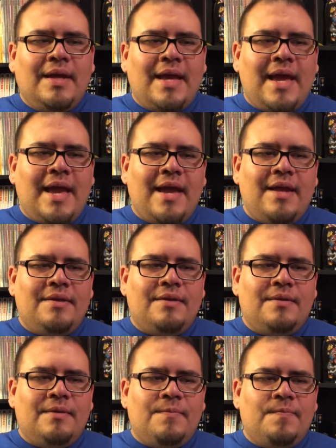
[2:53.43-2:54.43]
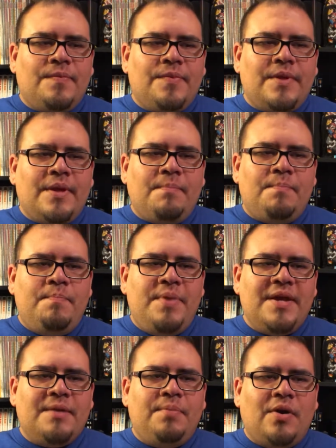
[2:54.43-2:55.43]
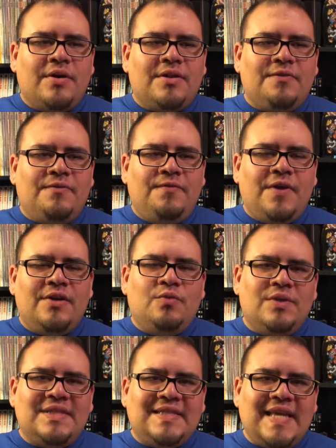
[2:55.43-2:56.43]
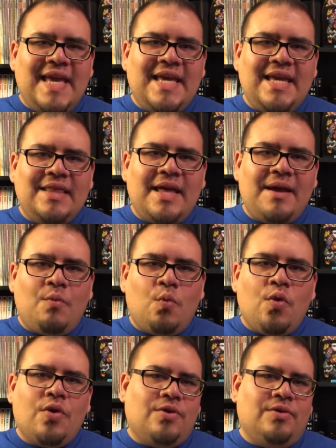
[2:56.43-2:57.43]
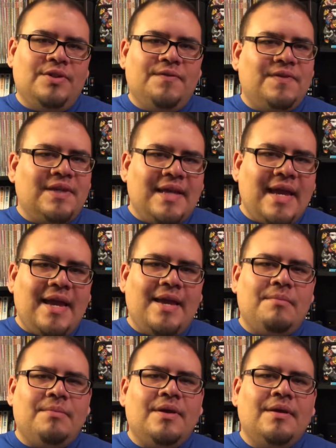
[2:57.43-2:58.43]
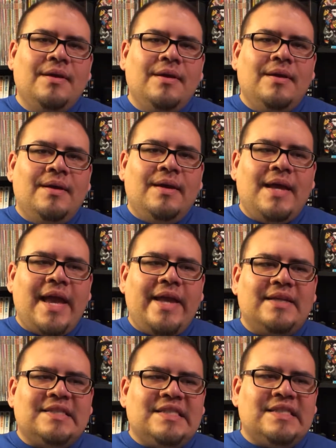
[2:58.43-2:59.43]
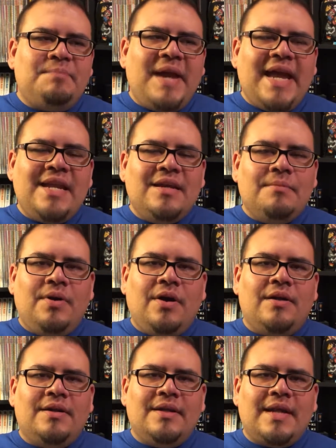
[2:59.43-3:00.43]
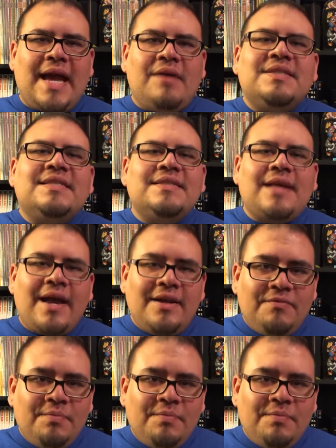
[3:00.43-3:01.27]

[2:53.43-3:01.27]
And a big part of the fun was taking that world of the game and expanding upon it outside of